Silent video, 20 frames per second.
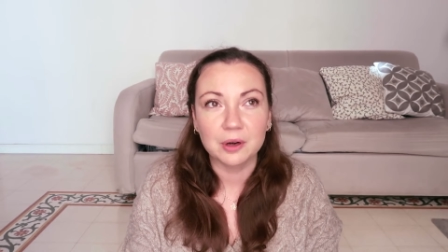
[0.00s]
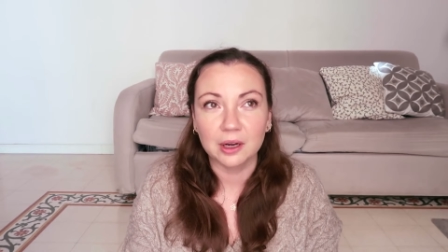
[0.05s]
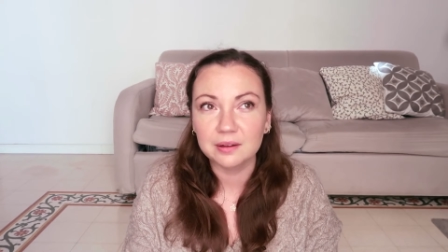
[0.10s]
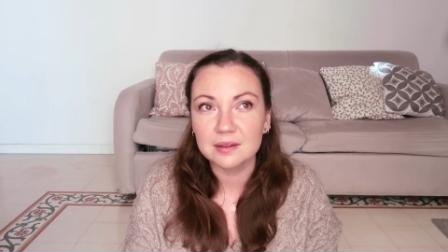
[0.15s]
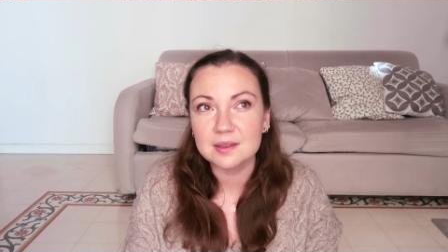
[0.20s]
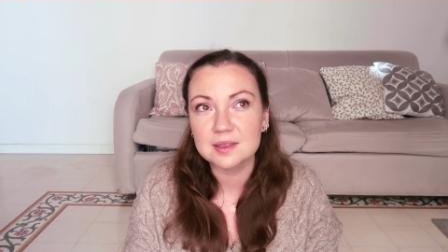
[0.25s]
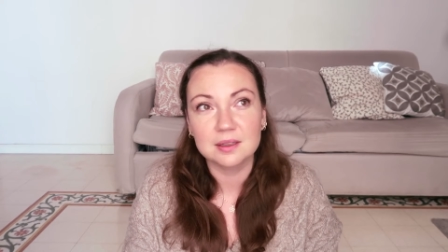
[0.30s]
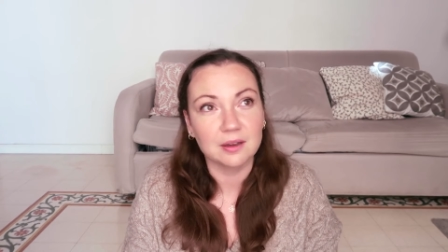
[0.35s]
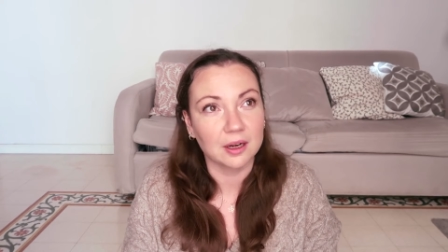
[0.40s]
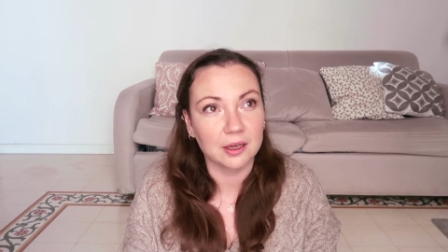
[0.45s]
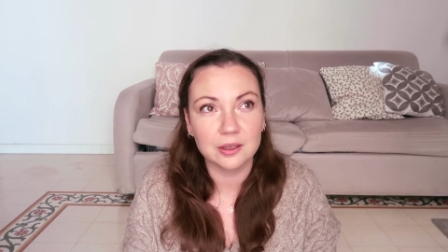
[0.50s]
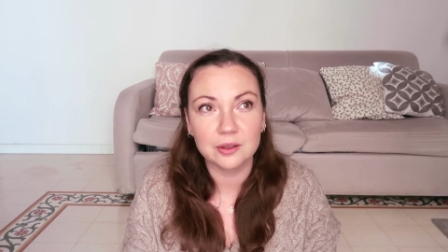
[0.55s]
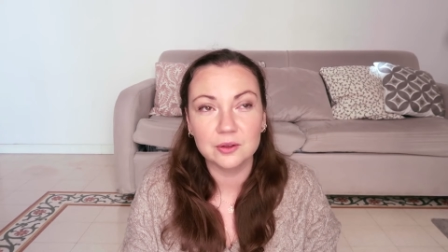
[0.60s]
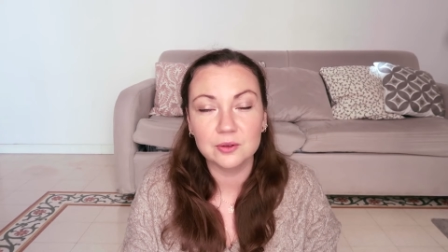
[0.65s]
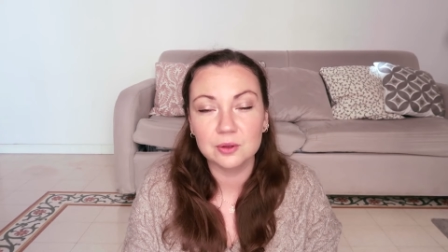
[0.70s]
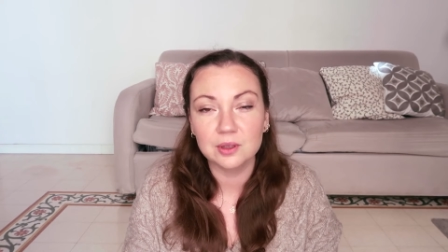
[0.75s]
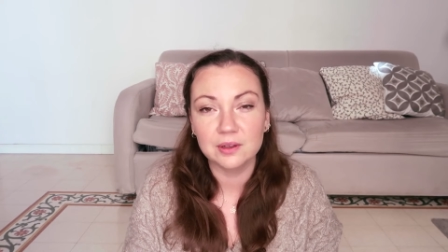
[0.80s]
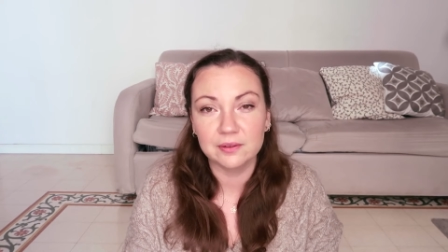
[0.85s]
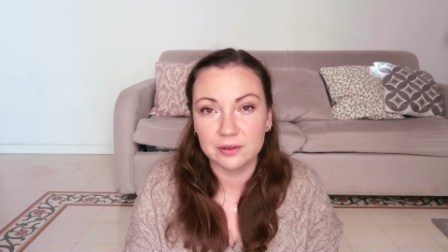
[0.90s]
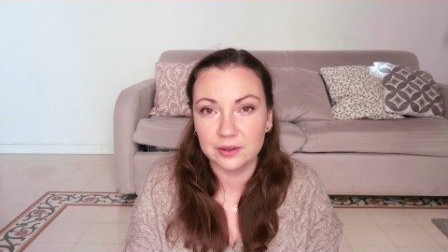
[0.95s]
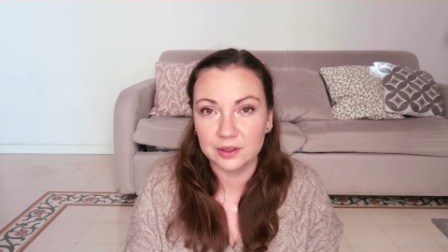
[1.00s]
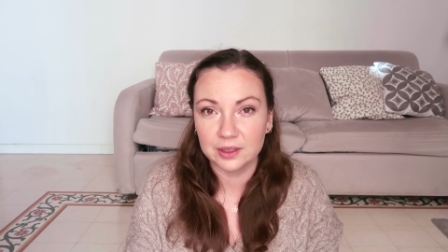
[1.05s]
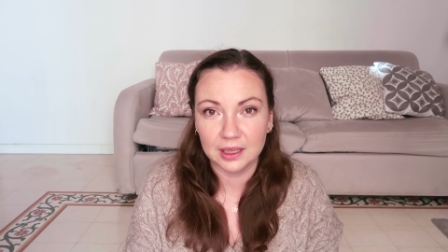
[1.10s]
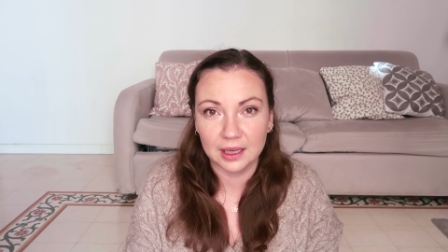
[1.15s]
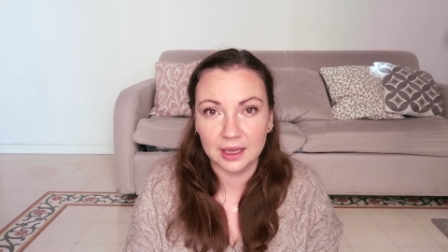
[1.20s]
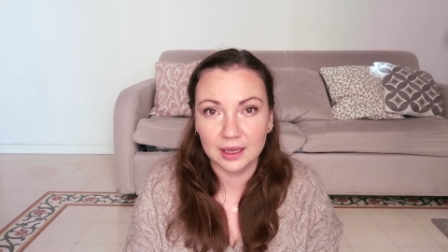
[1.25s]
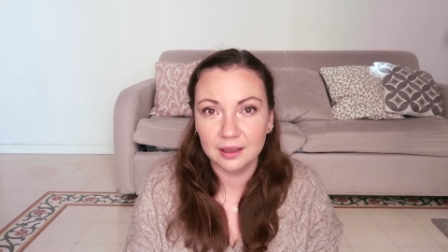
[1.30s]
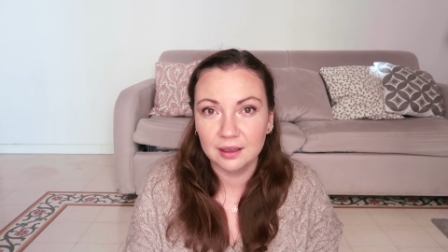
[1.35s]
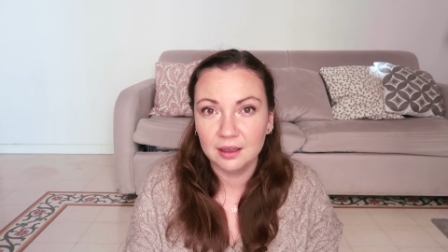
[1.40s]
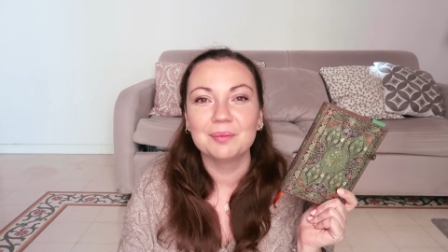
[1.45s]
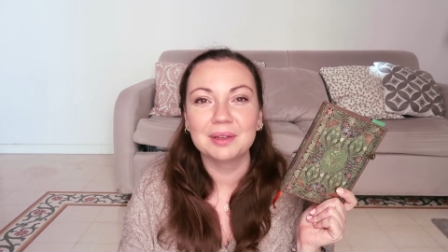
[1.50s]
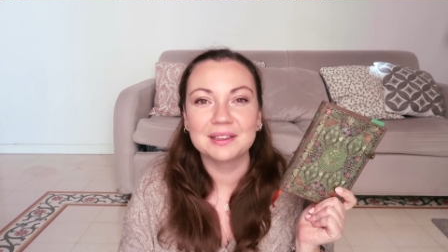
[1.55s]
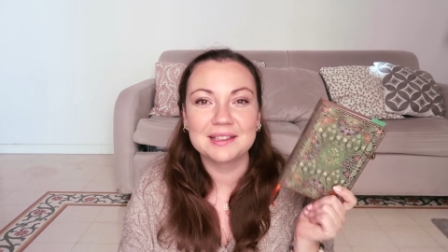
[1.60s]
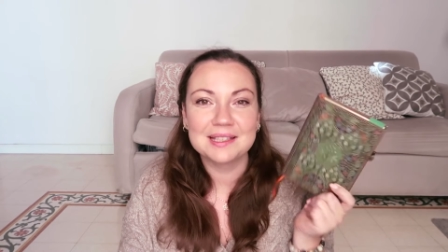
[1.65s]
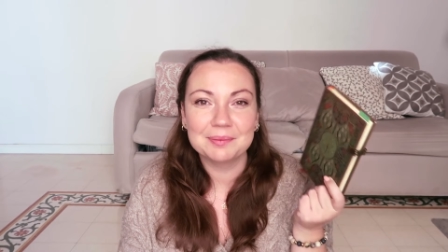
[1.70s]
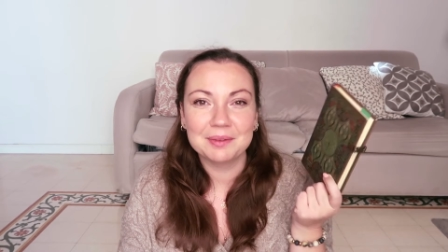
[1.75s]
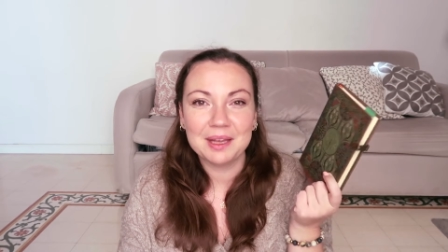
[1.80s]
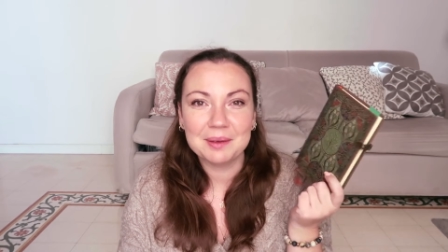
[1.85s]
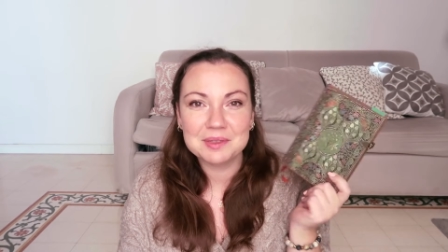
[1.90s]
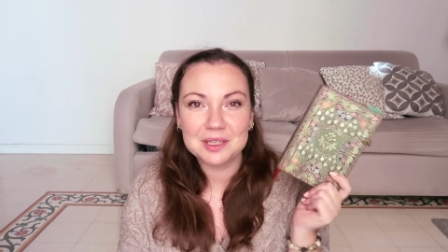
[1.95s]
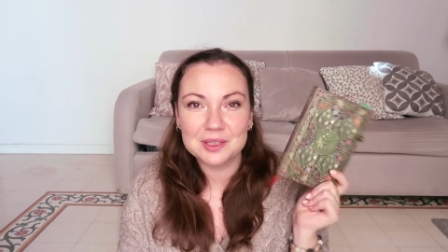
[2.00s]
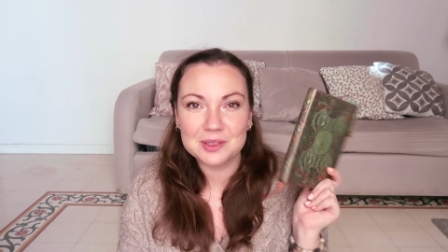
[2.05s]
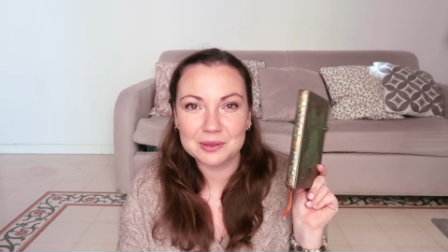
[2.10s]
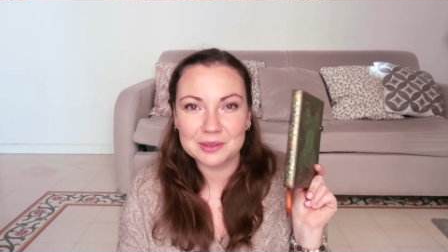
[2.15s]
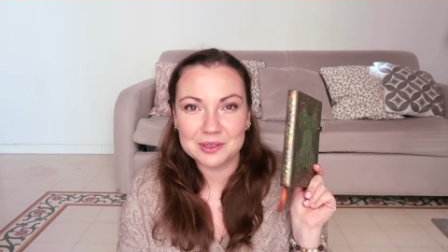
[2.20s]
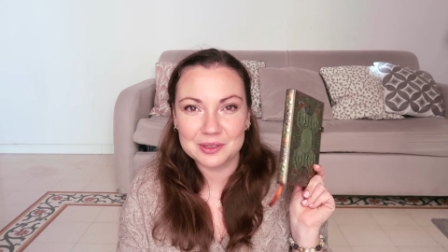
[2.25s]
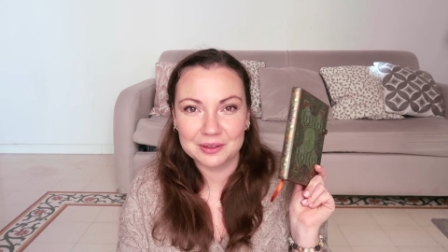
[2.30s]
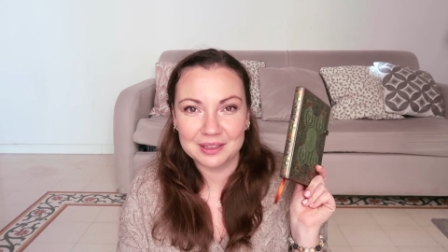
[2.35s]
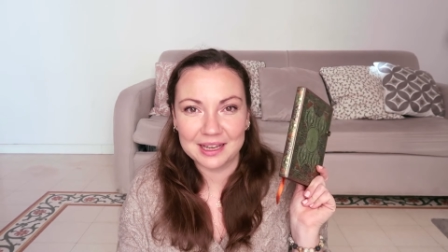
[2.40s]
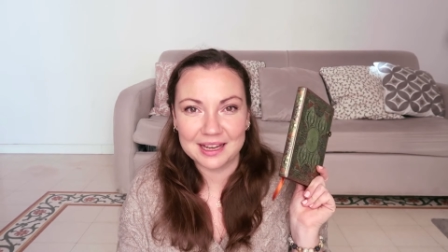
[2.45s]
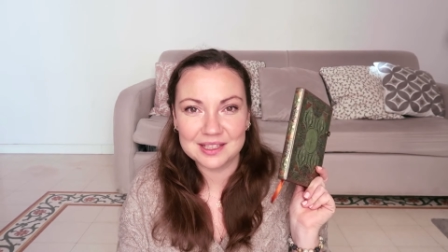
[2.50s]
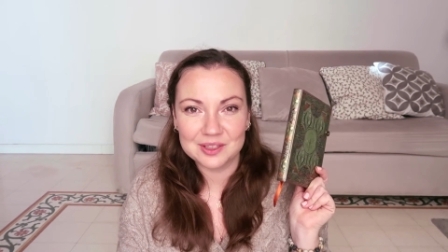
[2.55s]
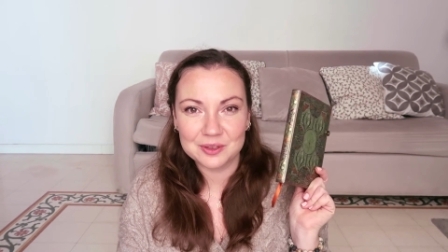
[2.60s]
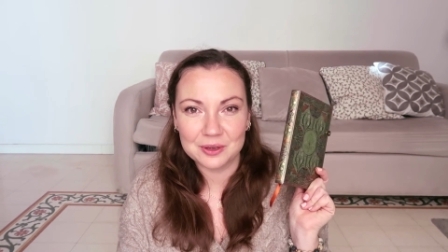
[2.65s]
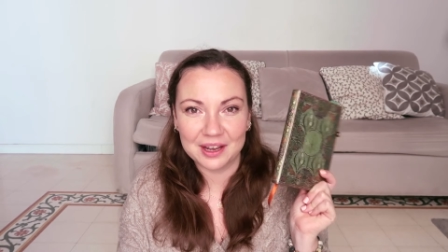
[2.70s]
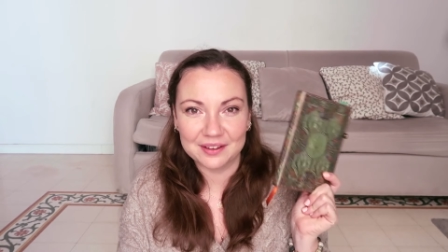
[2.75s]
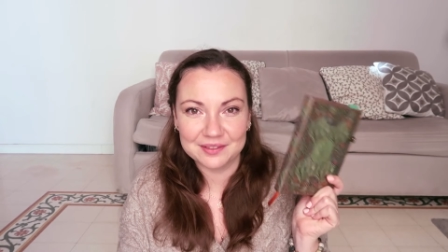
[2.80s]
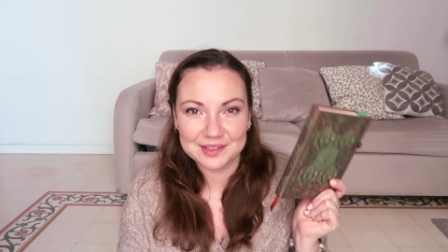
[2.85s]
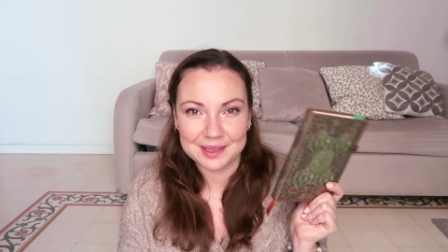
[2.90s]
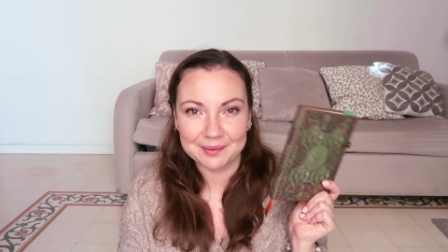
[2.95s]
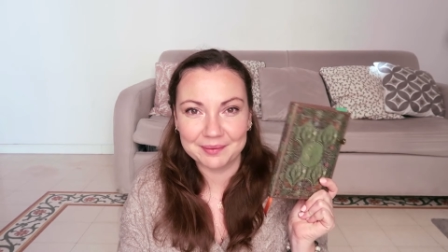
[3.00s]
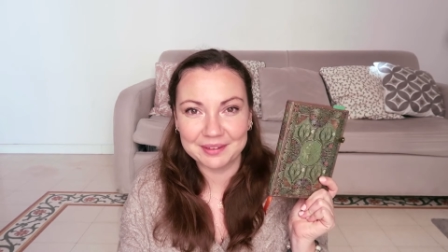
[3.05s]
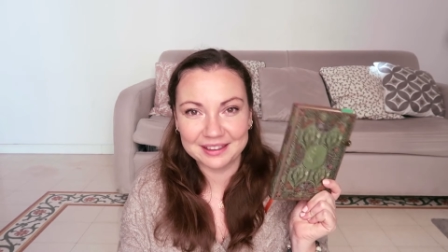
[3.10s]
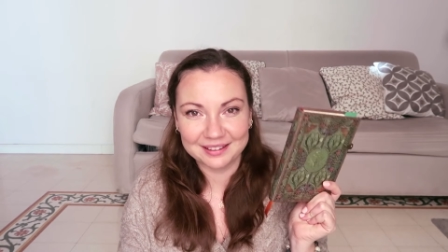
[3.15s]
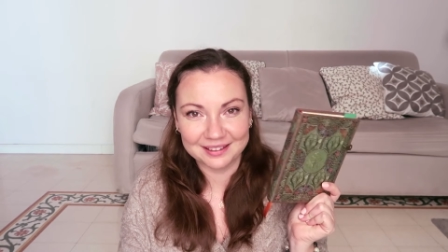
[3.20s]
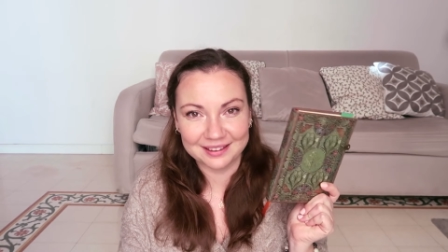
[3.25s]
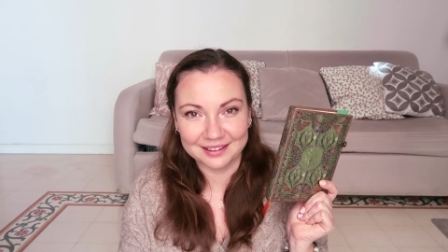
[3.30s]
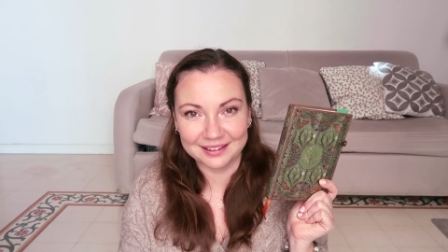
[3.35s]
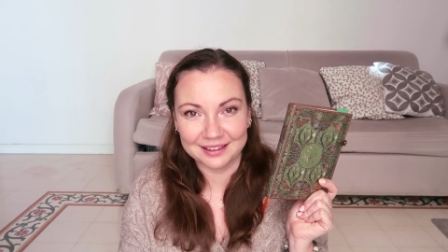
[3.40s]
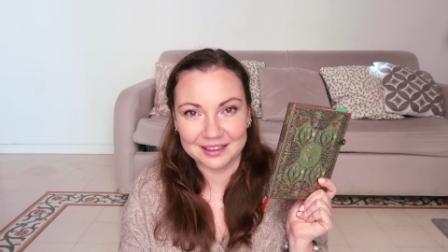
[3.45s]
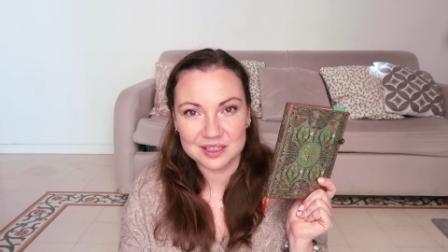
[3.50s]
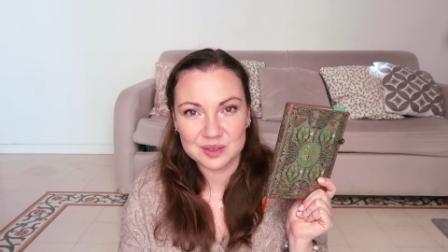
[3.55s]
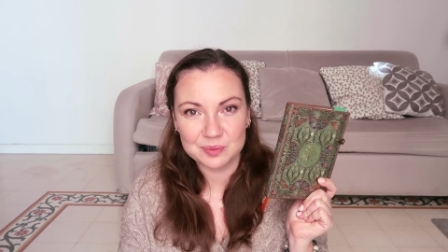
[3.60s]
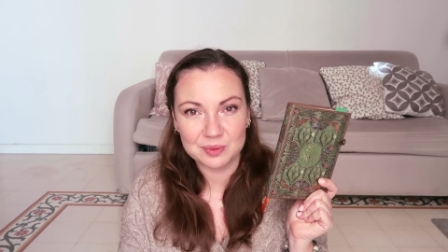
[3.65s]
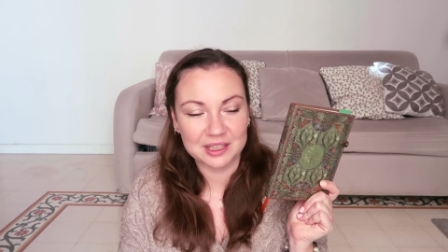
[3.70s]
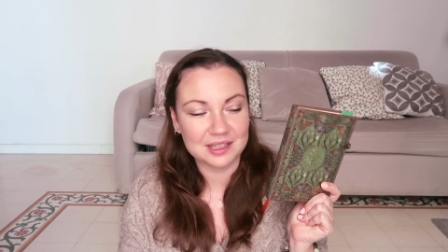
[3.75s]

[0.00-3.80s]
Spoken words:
practice gratitude every day. But sometimes it's also nice to have something like this,